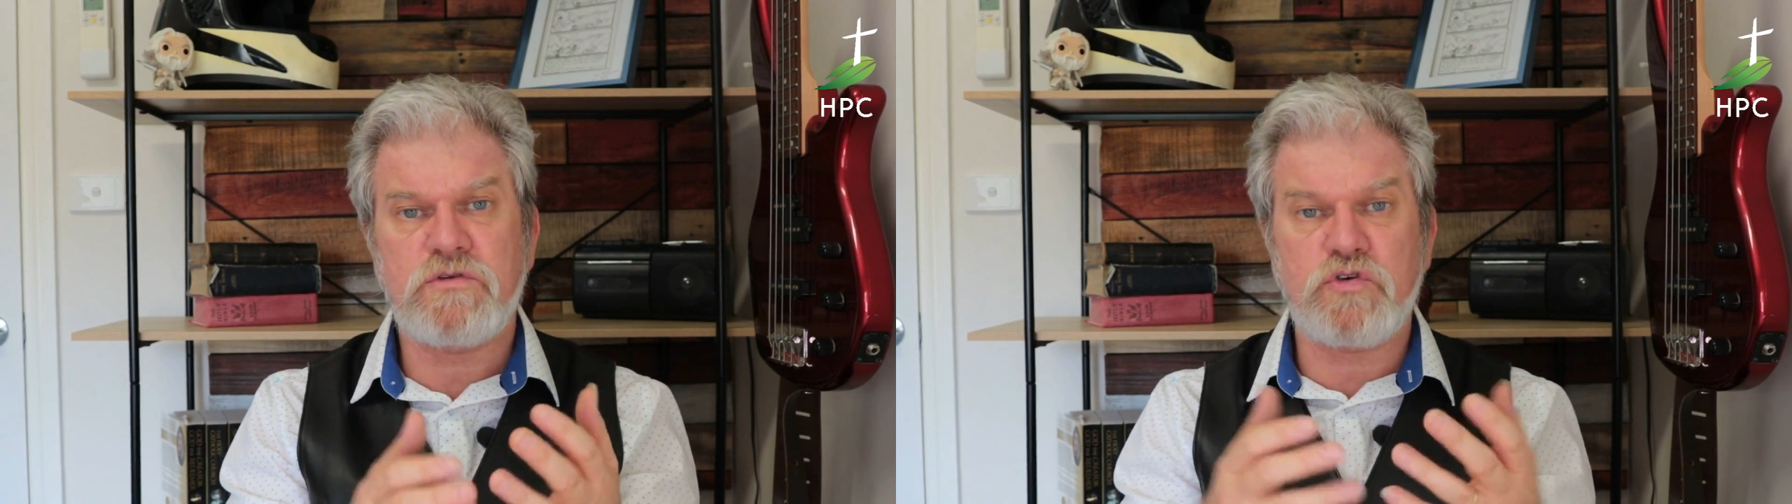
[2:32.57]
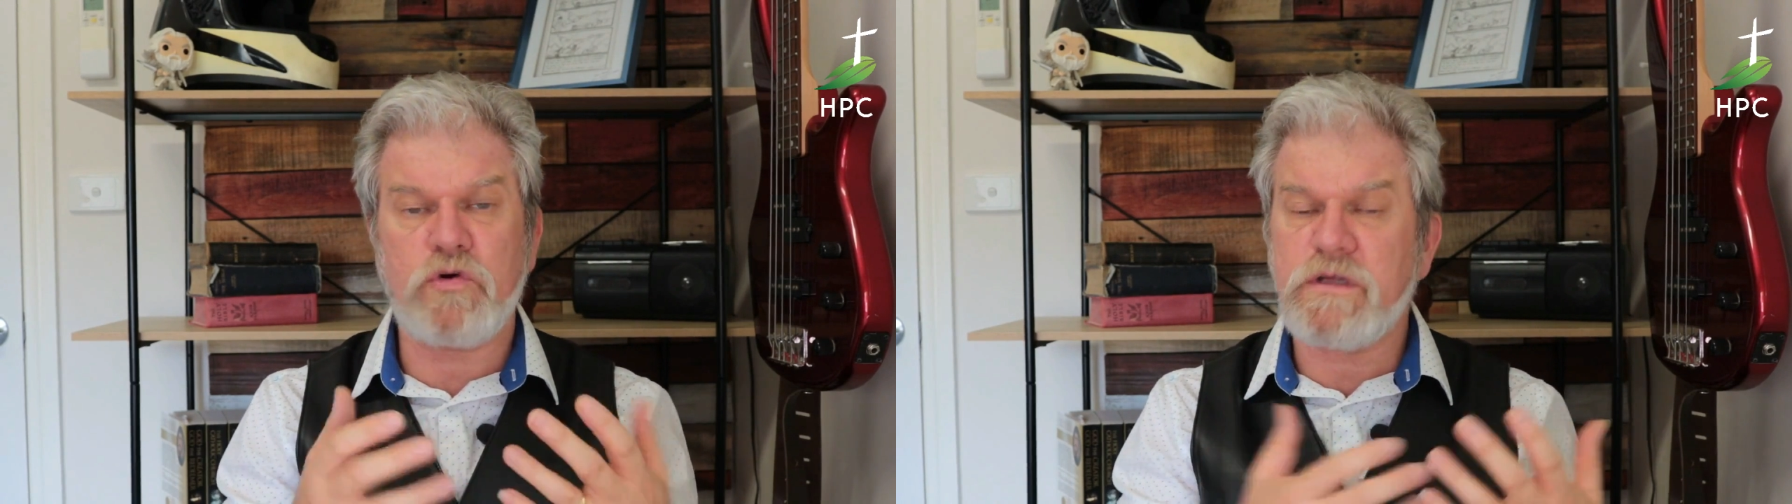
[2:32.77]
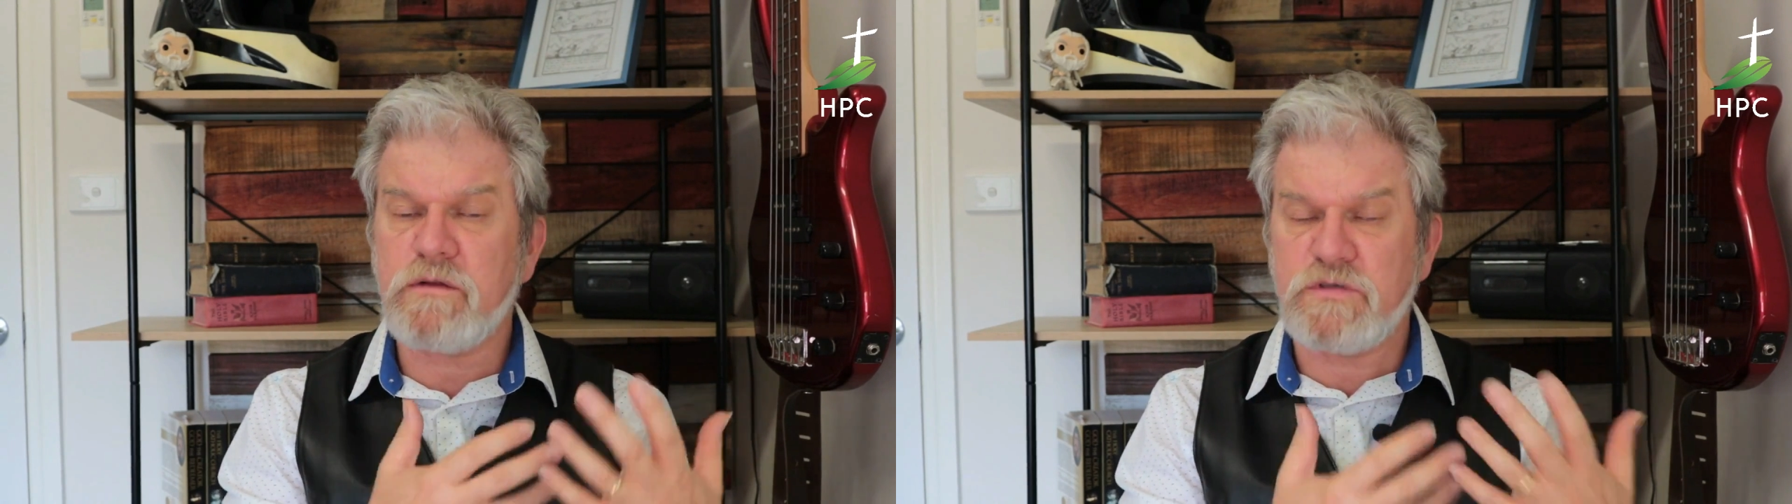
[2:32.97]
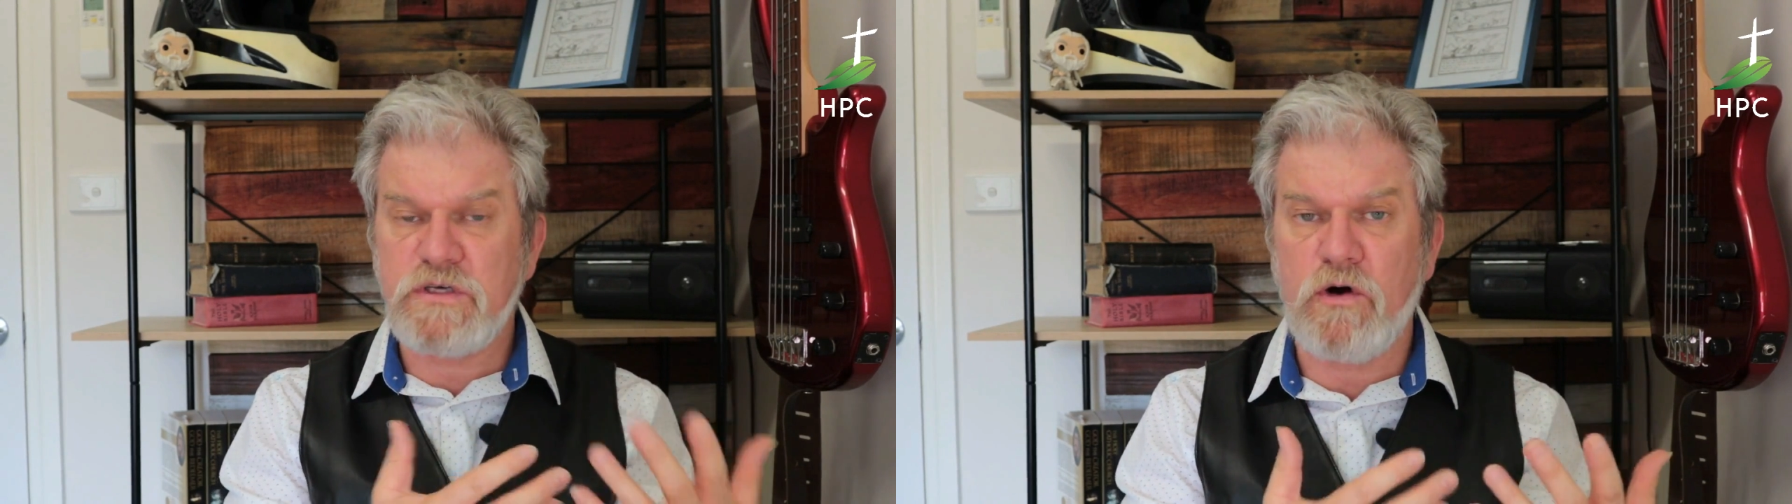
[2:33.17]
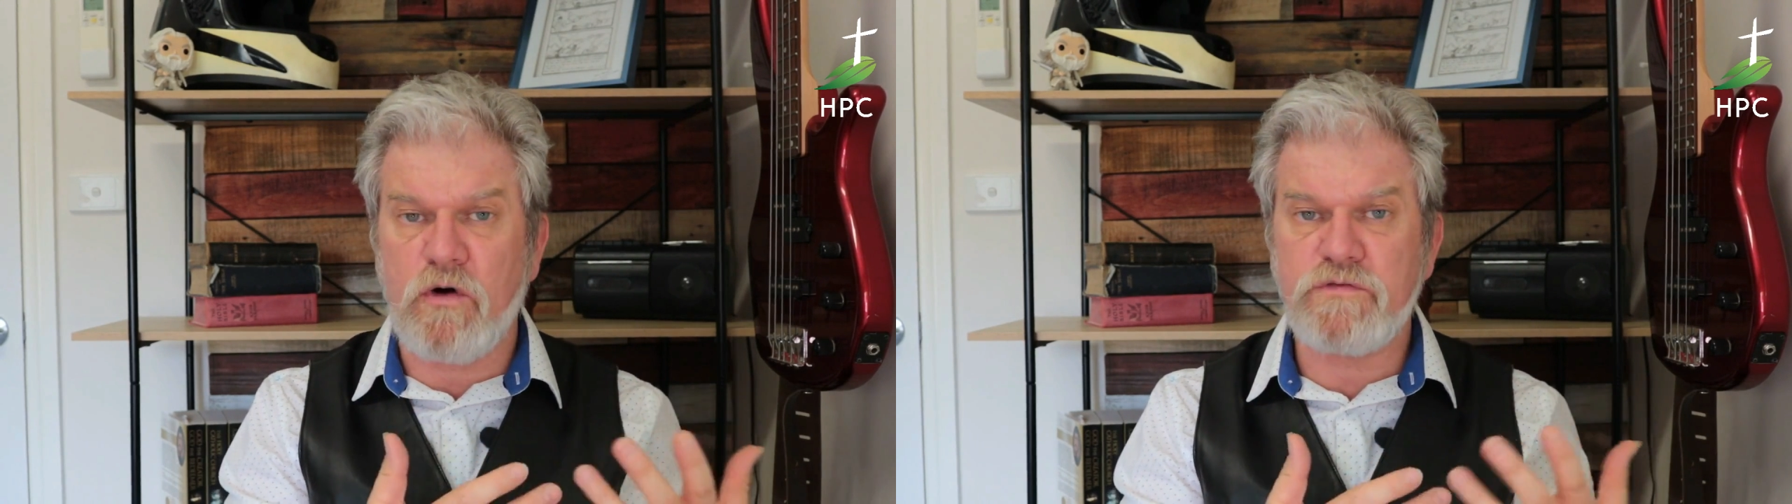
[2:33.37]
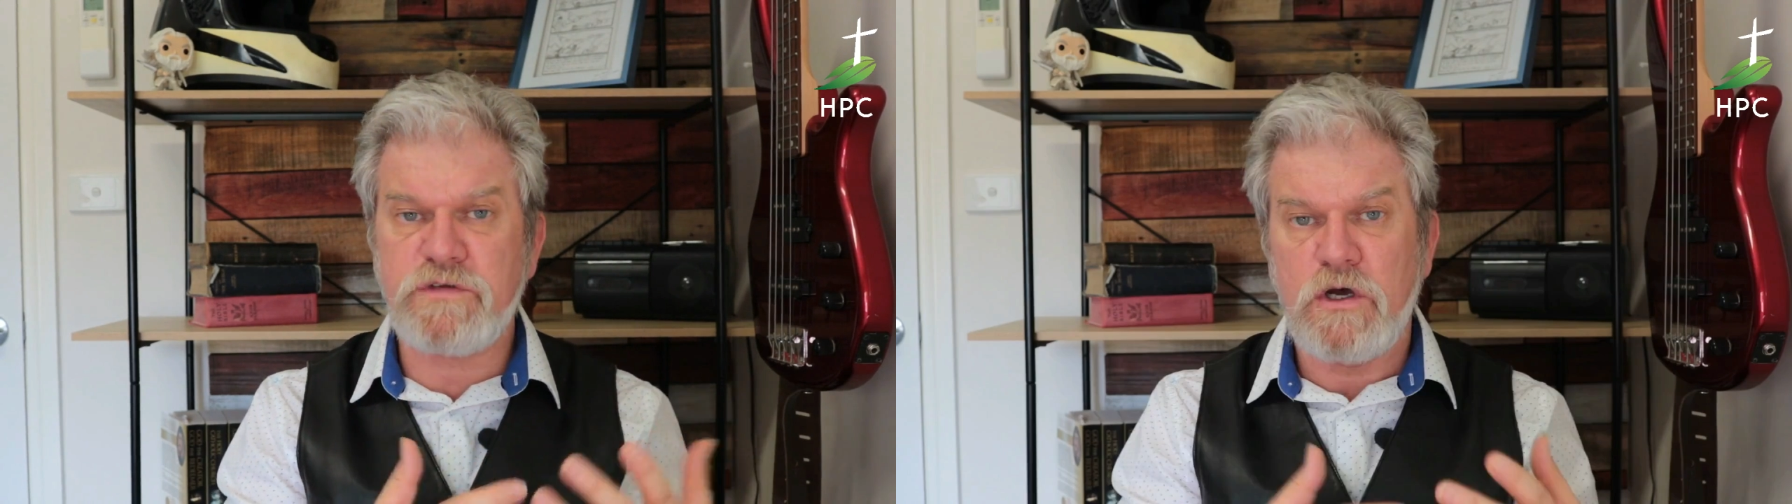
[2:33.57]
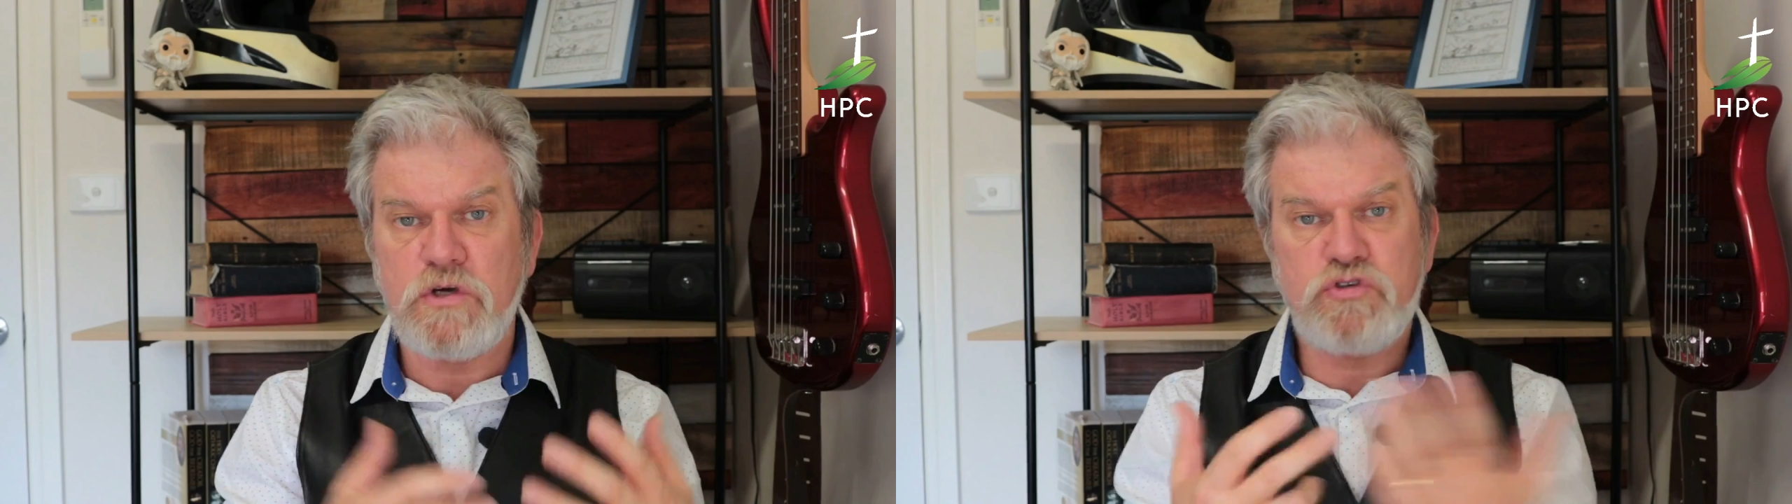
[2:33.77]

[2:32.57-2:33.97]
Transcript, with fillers: Joy to themselves,